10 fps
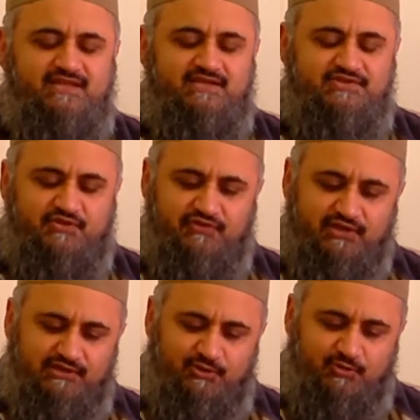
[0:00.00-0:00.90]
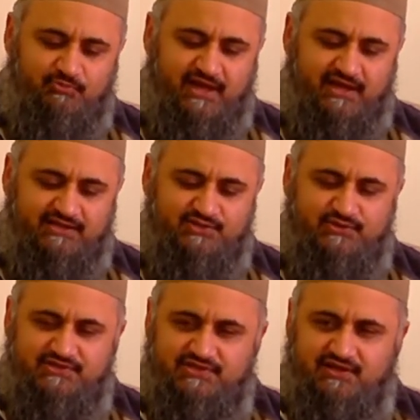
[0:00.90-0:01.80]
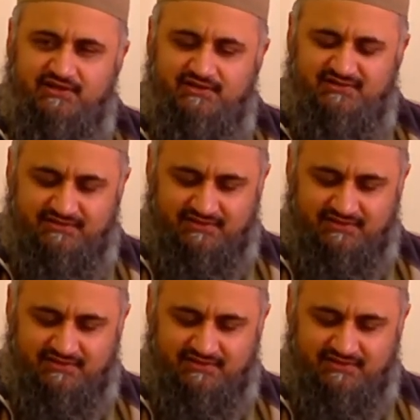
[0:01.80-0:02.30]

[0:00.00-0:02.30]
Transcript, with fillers: So if you can look back to a star